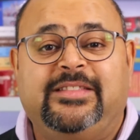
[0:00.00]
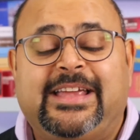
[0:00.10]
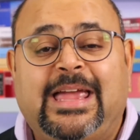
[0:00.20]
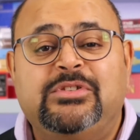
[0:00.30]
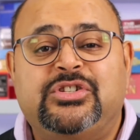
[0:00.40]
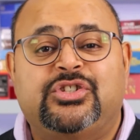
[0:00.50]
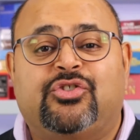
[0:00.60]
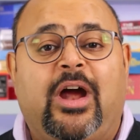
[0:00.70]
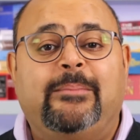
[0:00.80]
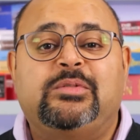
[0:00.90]
The game is
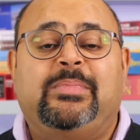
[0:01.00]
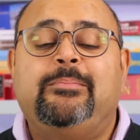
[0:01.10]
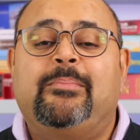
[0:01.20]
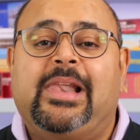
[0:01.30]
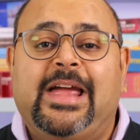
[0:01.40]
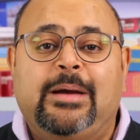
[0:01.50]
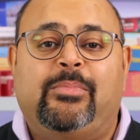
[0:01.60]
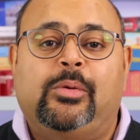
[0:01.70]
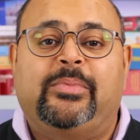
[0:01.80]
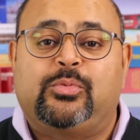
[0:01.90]
described as being
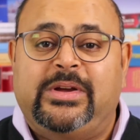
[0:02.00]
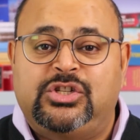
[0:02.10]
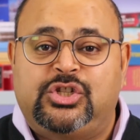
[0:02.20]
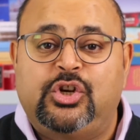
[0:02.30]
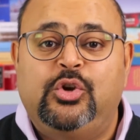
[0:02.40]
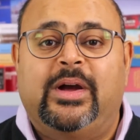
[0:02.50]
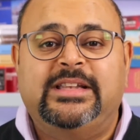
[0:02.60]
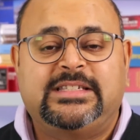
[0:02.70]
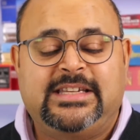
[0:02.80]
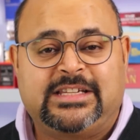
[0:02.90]
playable between 2 and
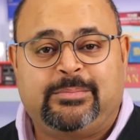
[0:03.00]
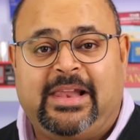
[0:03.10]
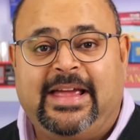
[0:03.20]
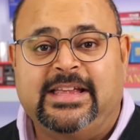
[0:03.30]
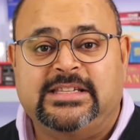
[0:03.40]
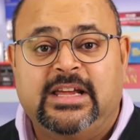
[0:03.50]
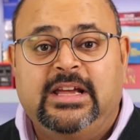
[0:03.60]
6 players,